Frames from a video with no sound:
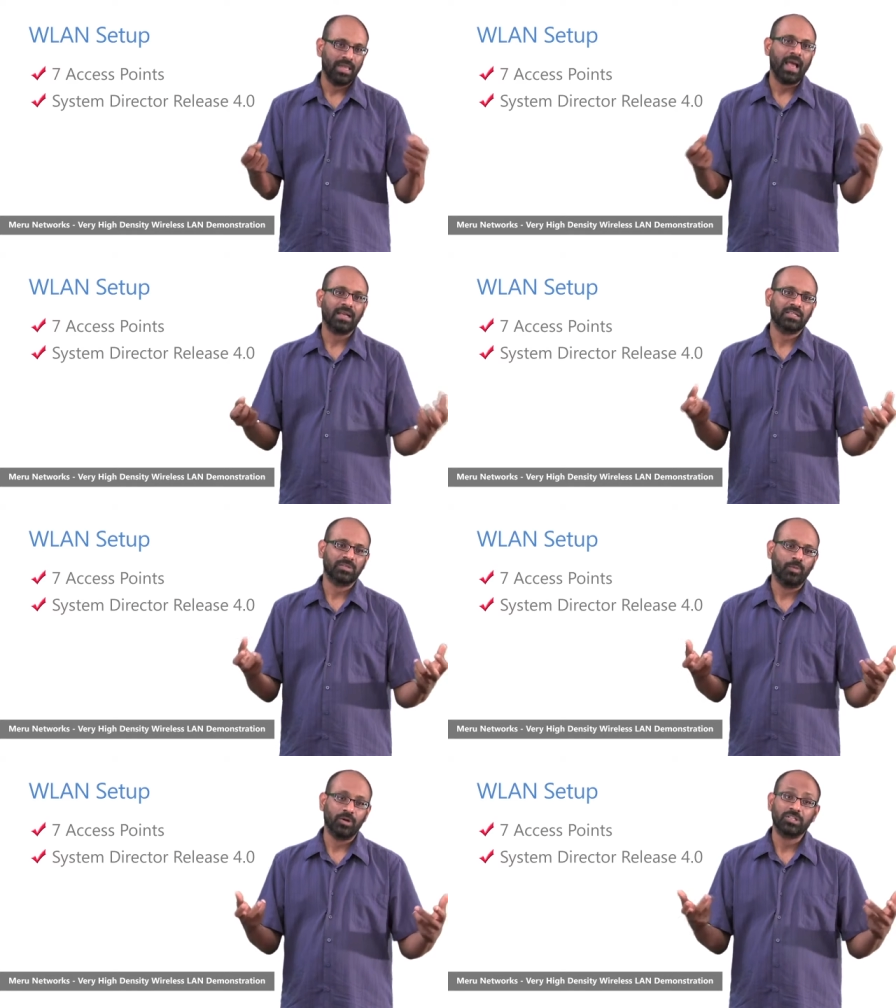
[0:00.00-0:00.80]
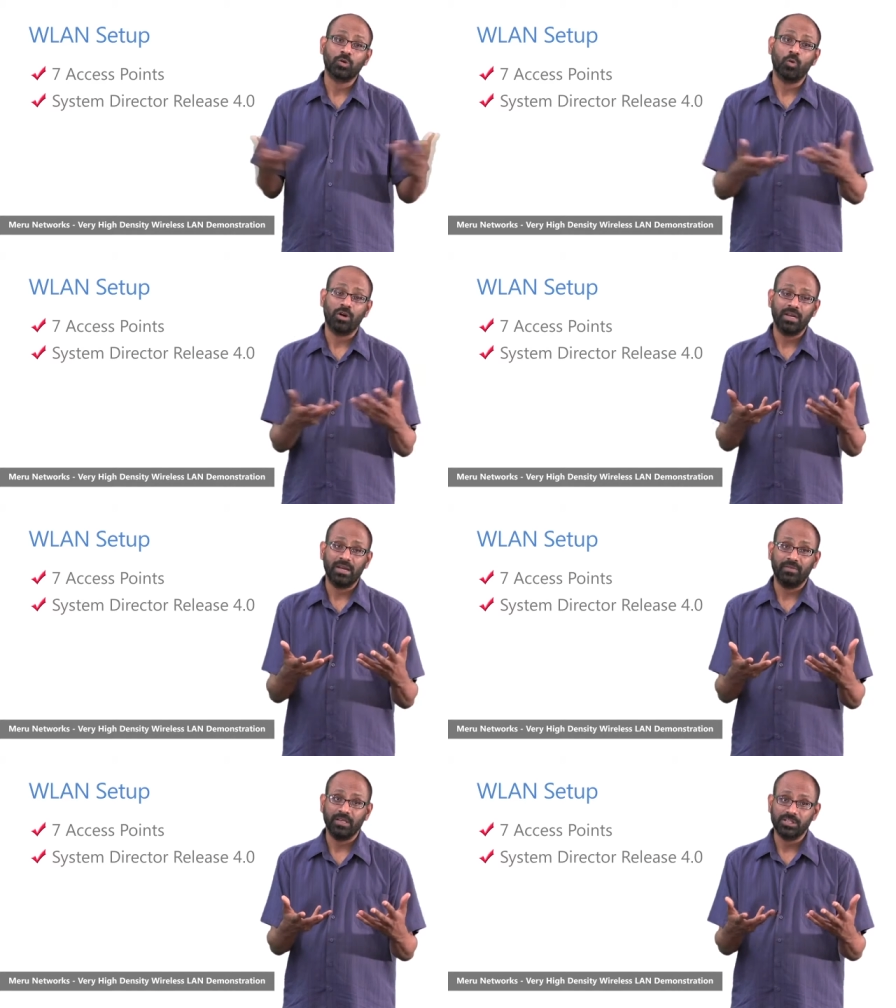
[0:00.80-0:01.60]
the access points
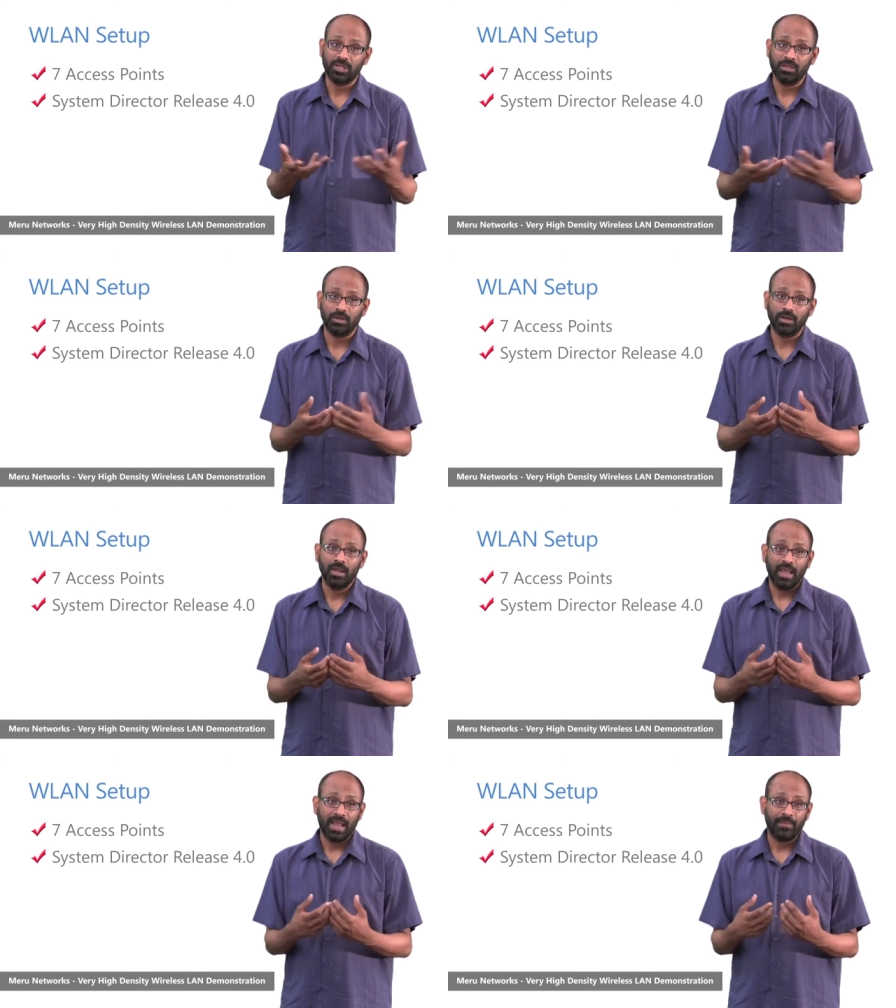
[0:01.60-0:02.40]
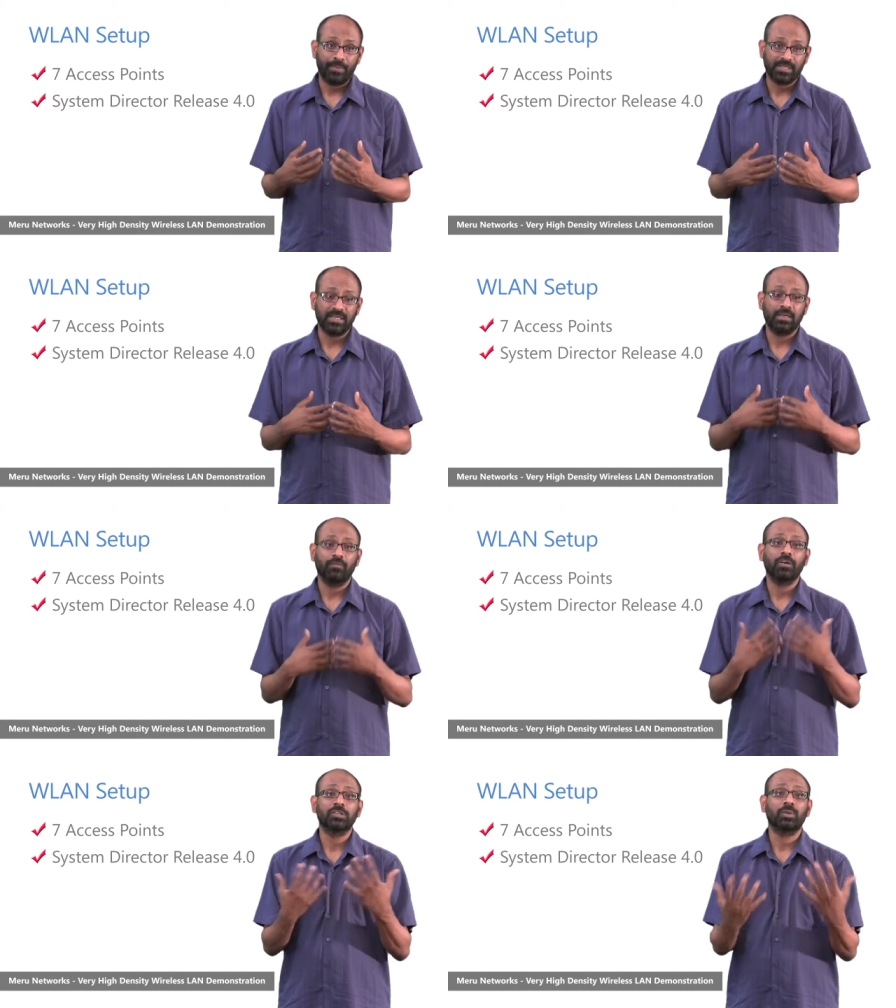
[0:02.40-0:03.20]
coordinate with each other and present a
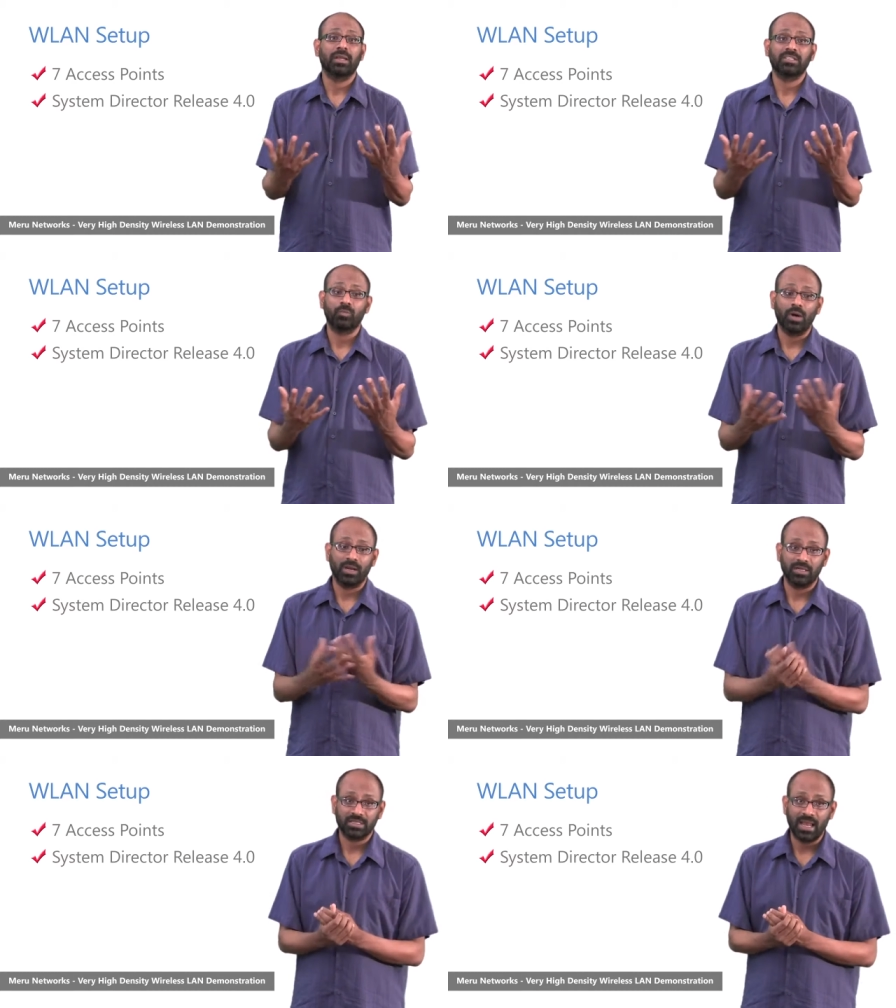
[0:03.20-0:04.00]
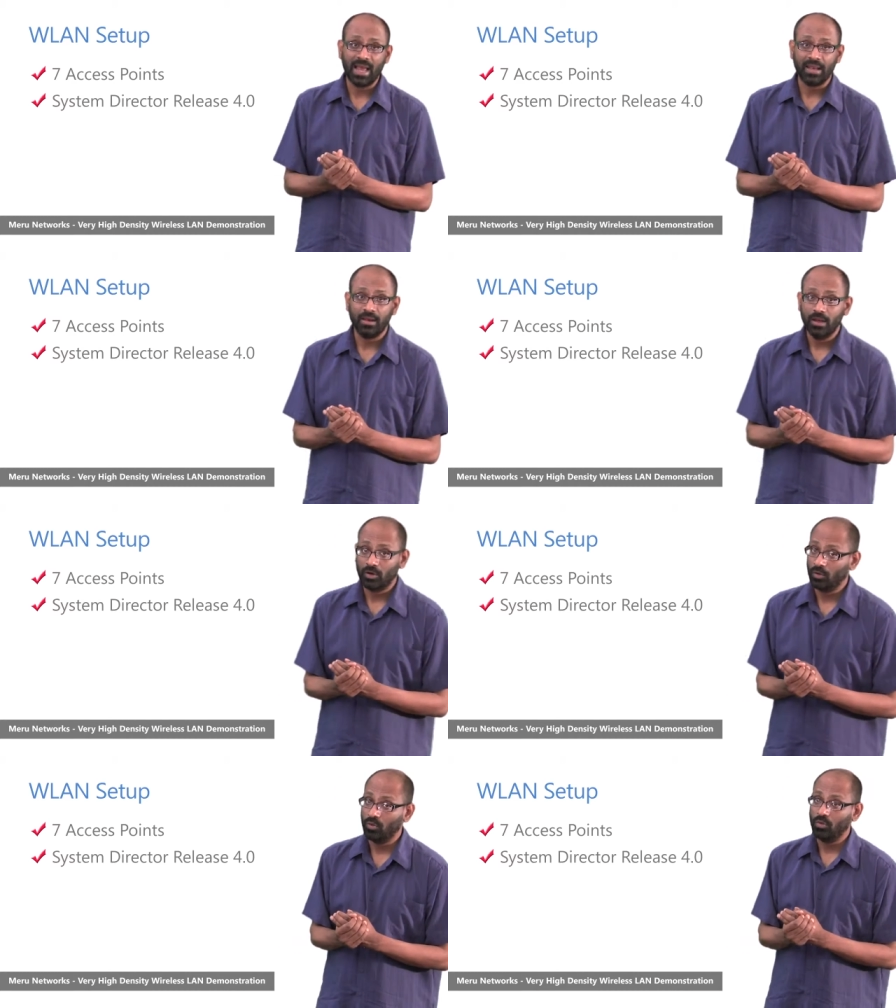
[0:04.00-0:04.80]
virtualized wireless LAN
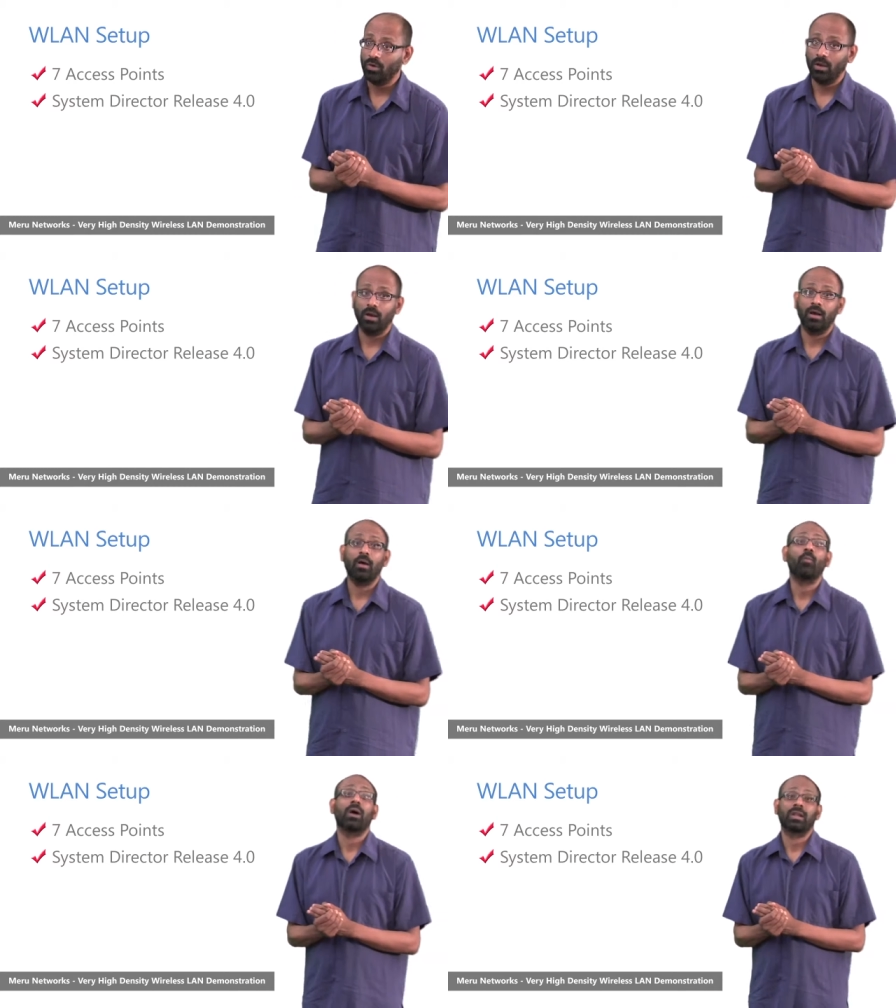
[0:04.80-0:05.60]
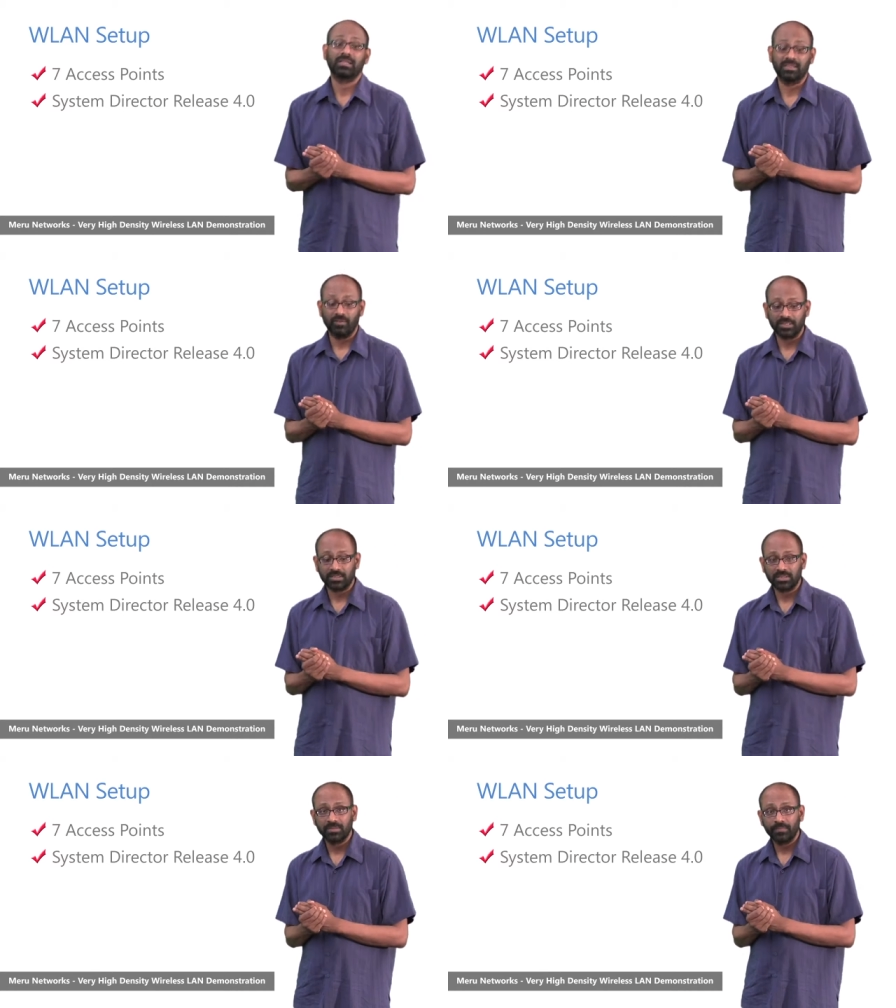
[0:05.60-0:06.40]
to uh, wireless
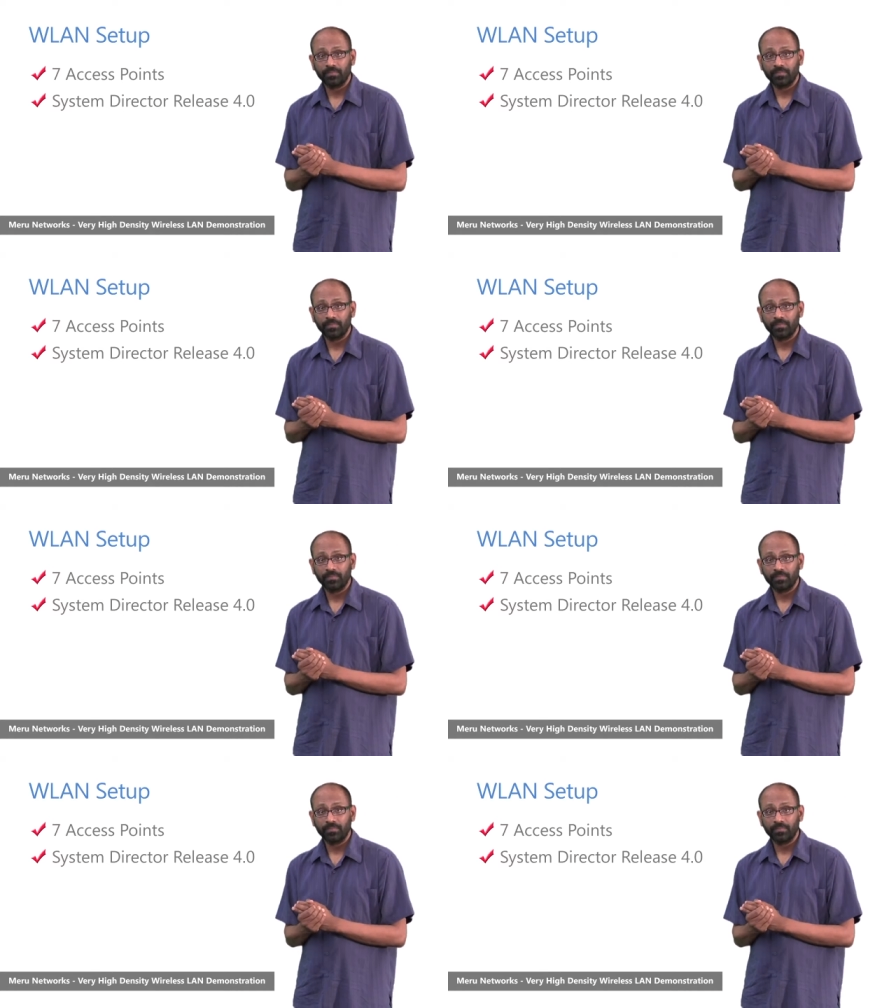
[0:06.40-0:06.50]
devices.